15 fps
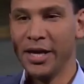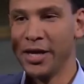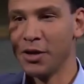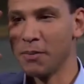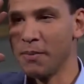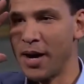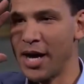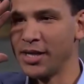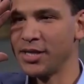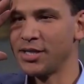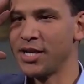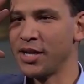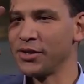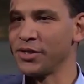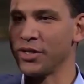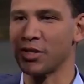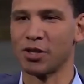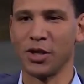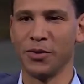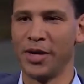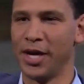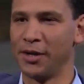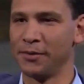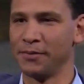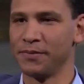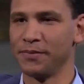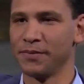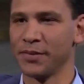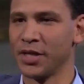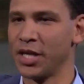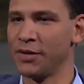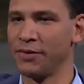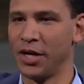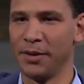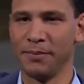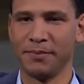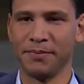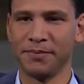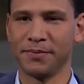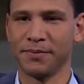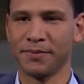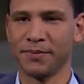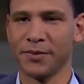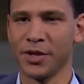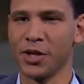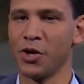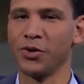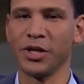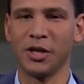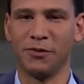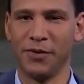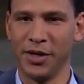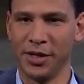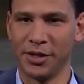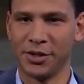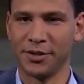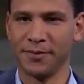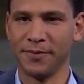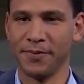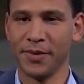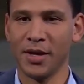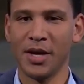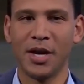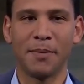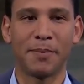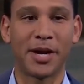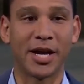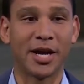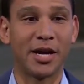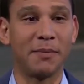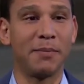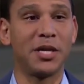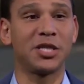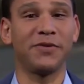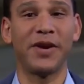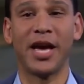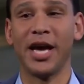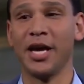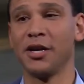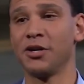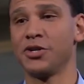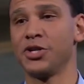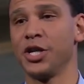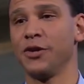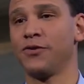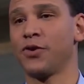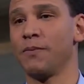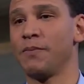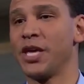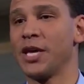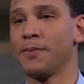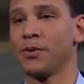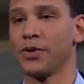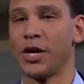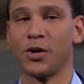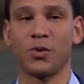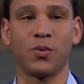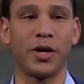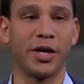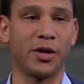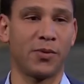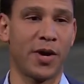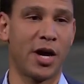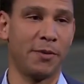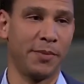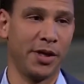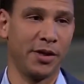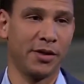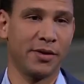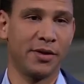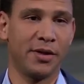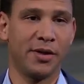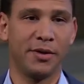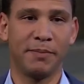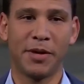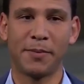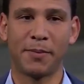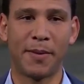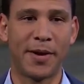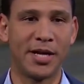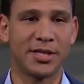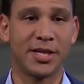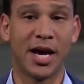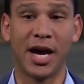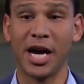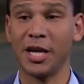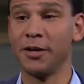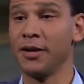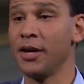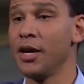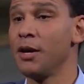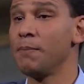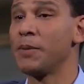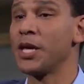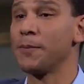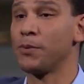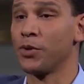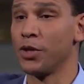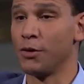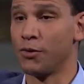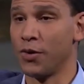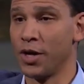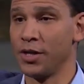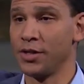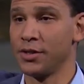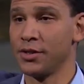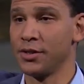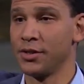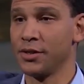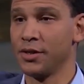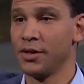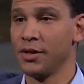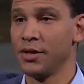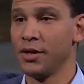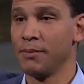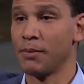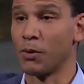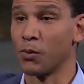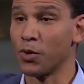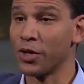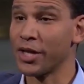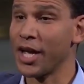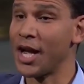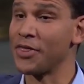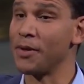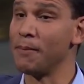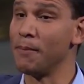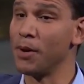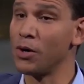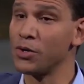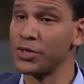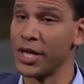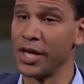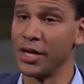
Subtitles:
your mind is telling you to slow down, give up. You don't need to finish. But I got a bunch of energy from people that were running around me, people by my side, people in the front. But really, I had the most